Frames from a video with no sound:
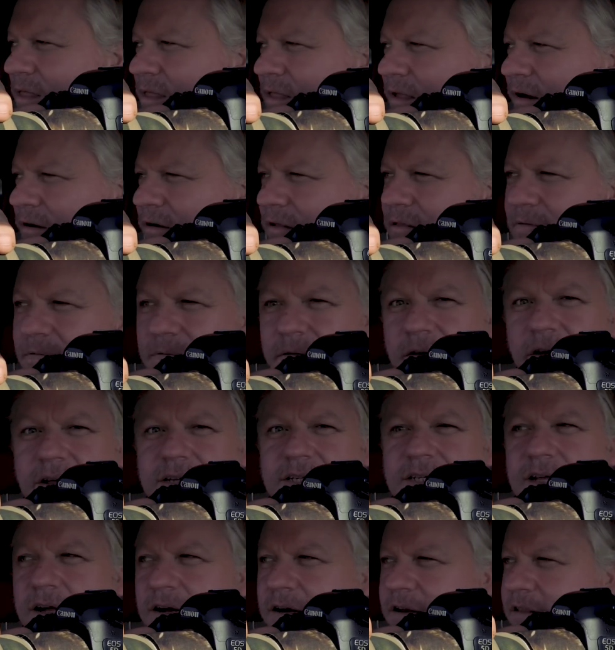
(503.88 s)
they're on the far
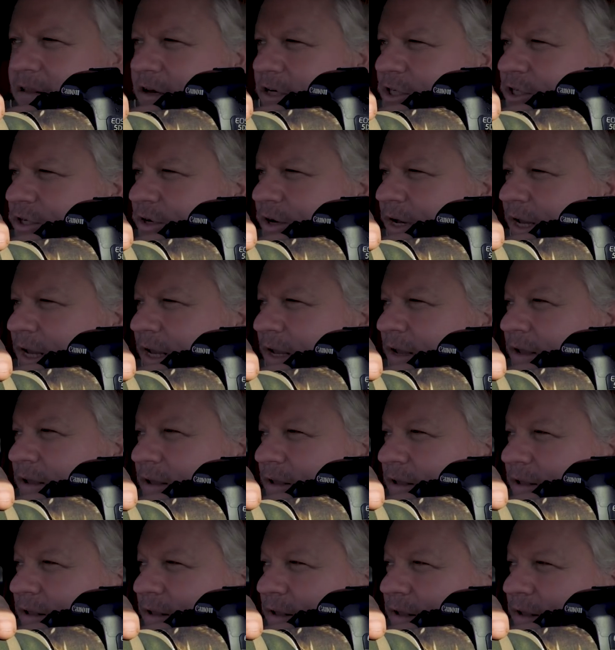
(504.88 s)
side of the tree.
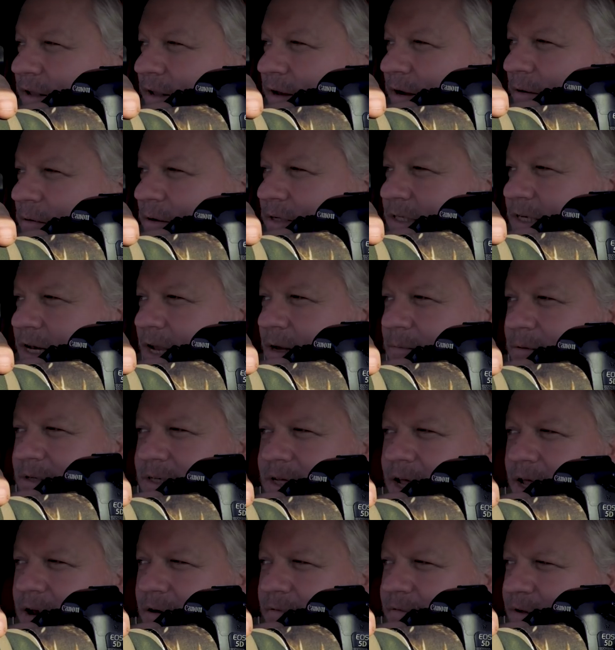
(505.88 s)
I wasn't able
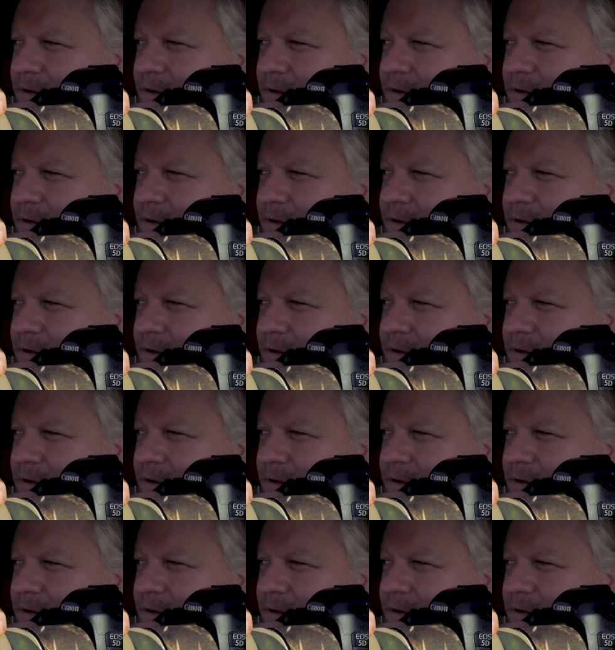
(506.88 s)
to get a